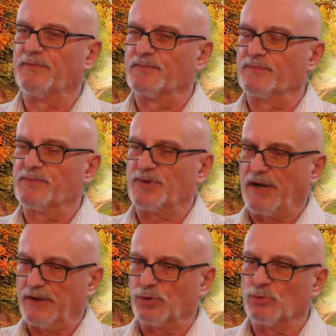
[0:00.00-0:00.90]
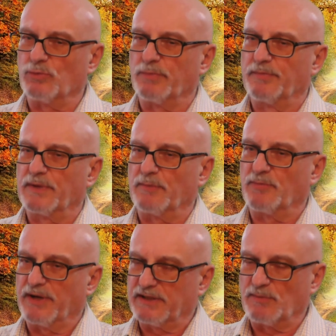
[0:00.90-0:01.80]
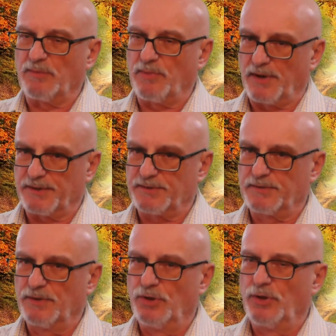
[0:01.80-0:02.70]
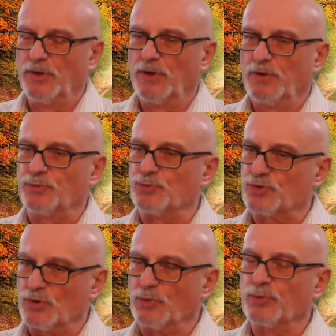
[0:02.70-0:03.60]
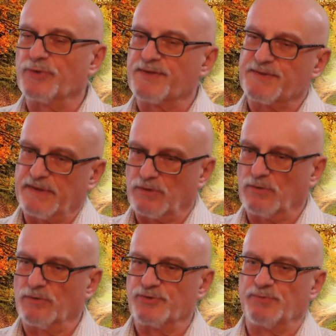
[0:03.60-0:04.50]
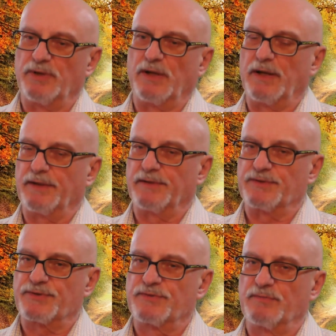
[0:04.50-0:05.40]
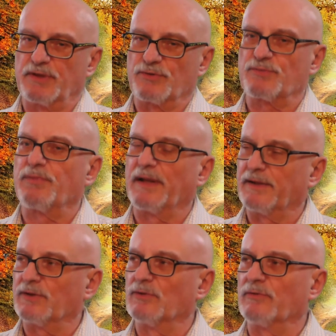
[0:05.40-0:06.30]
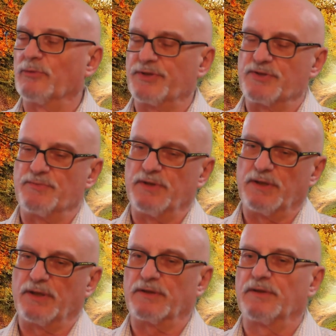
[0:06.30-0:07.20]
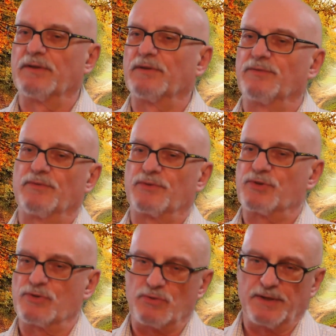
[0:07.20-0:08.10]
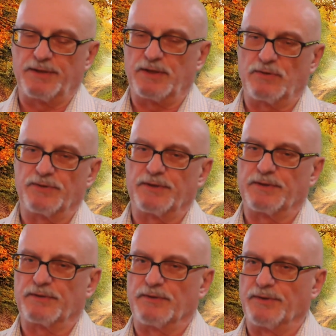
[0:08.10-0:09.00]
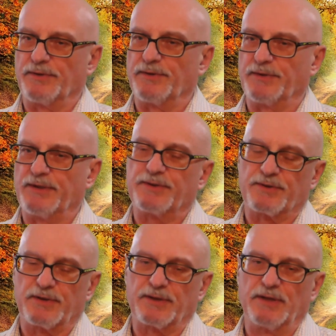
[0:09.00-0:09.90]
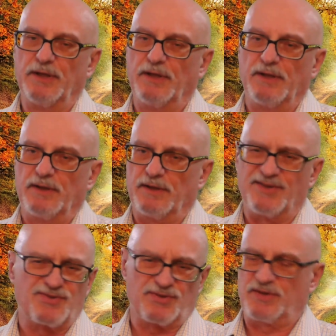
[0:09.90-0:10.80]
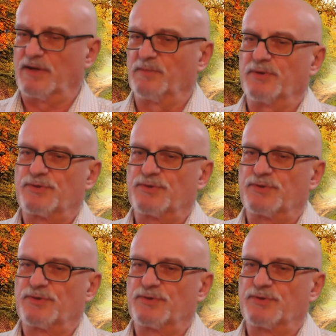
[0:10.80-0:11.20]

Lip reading: try to break them apart to show you the psychology behind this, because plenty of what is being circulating on internet is just garbage.